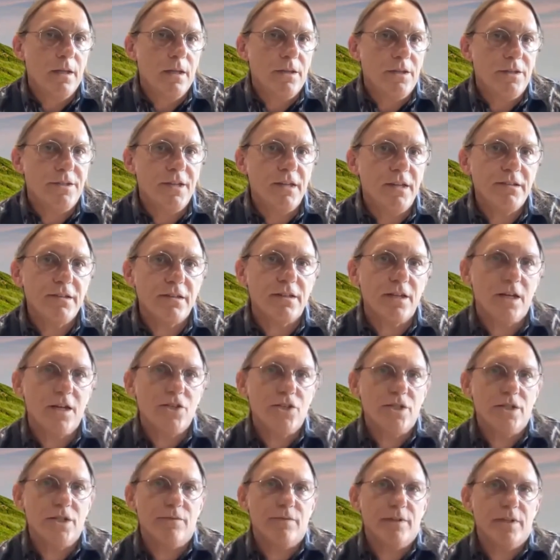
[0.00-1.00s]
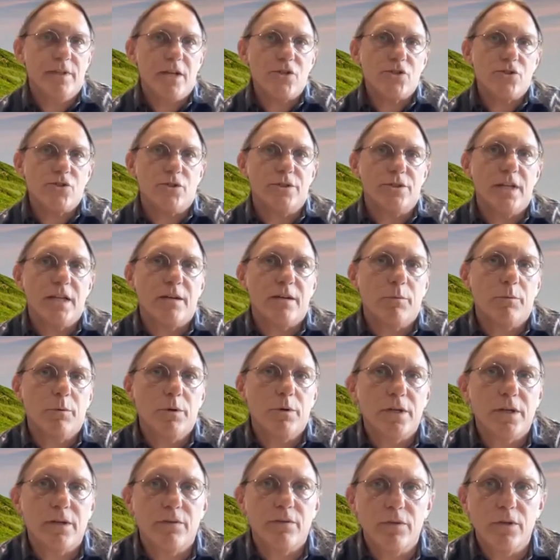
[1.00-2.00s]
The designation of a national
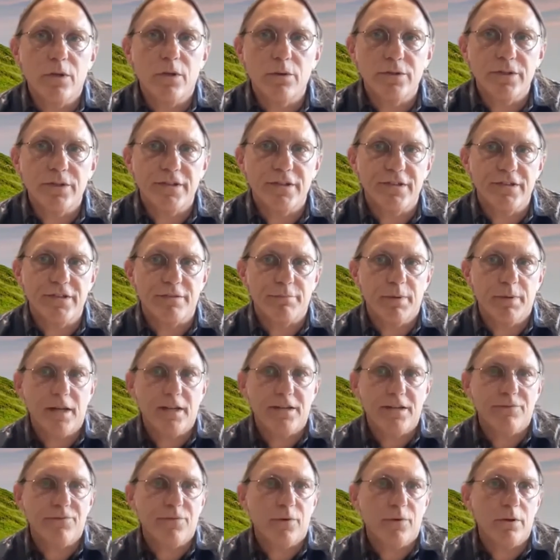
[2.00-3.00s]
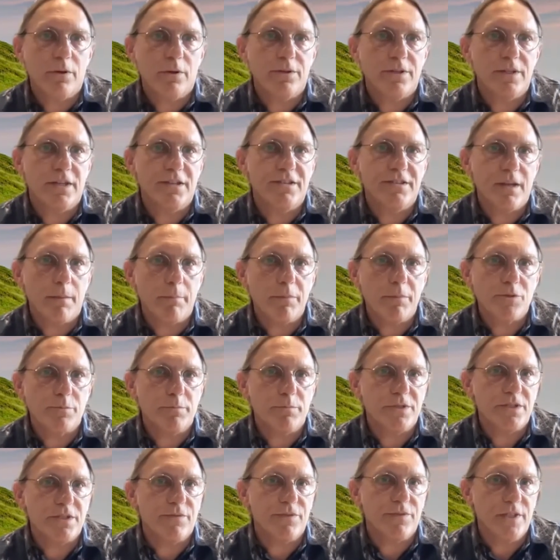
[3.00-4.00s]
network of long distance paths followed the
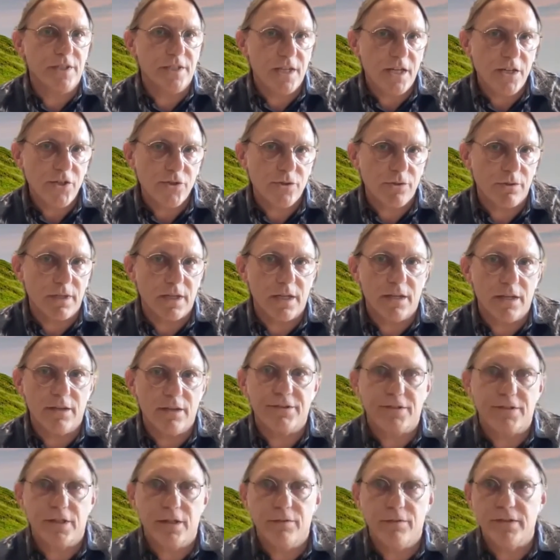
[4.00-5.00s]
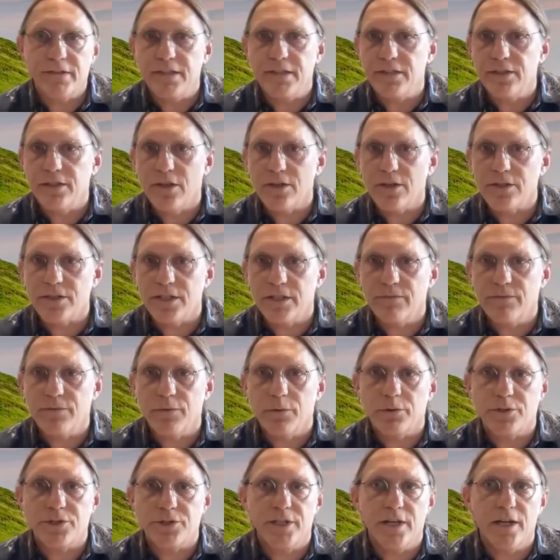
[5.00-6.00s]
establishment of the National Health Service in
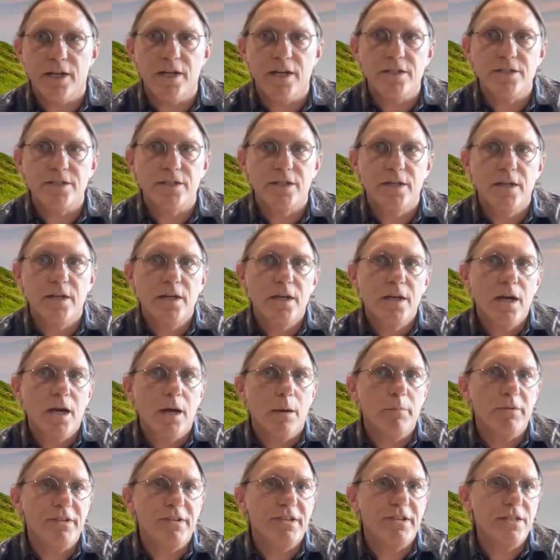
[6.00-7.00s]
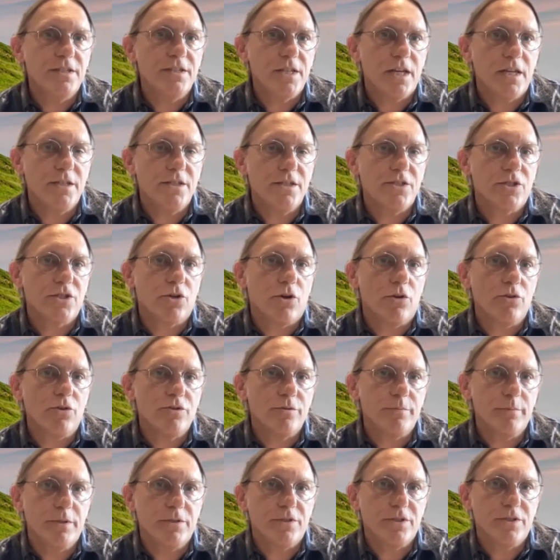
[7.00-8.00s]
1948 and was intended to
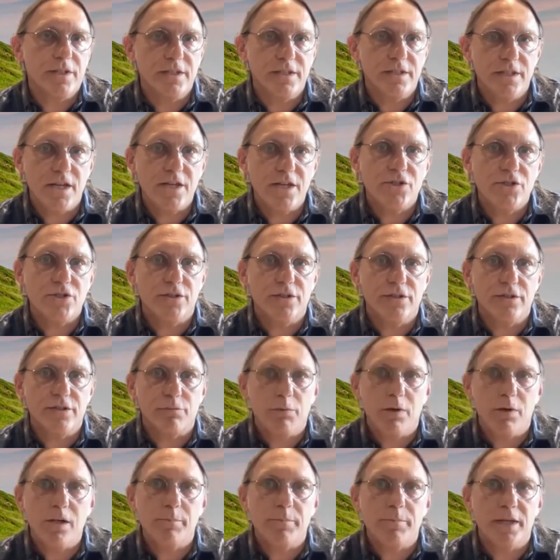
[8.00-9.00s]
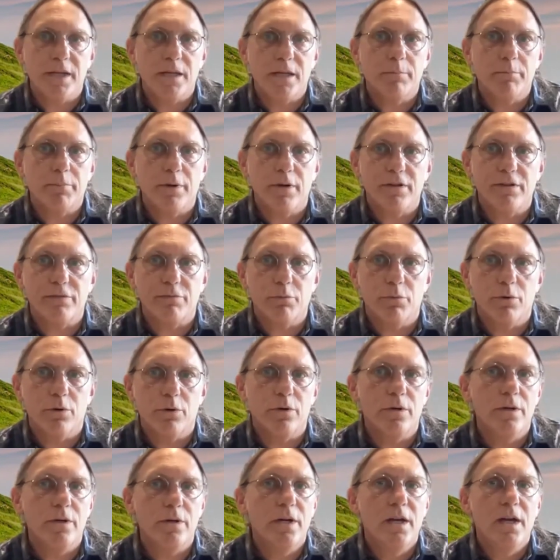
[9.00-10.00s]
contribute to the nation's well-being
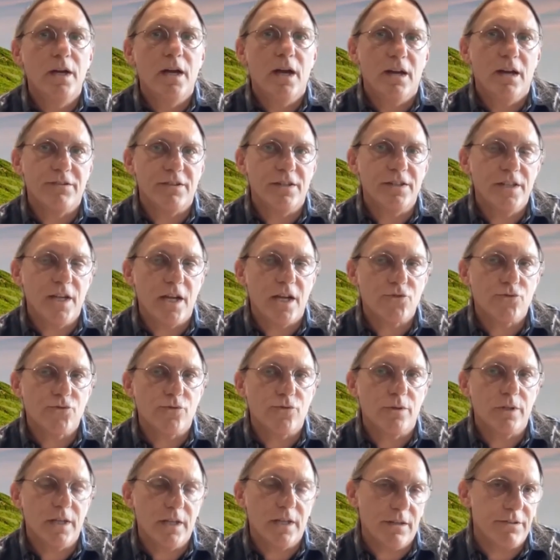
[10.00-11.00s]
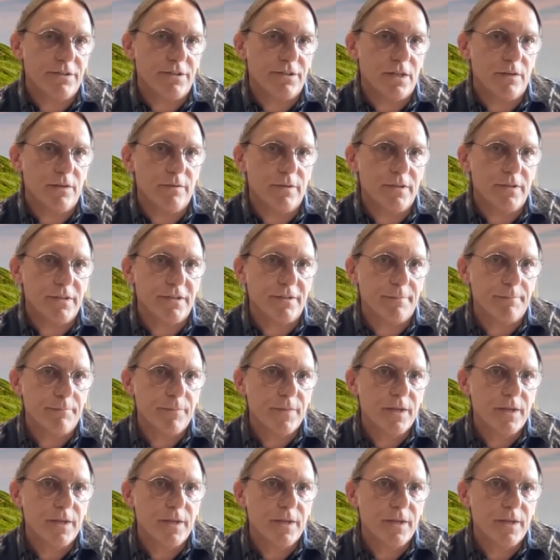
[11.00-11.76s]
post-war as a natural health service.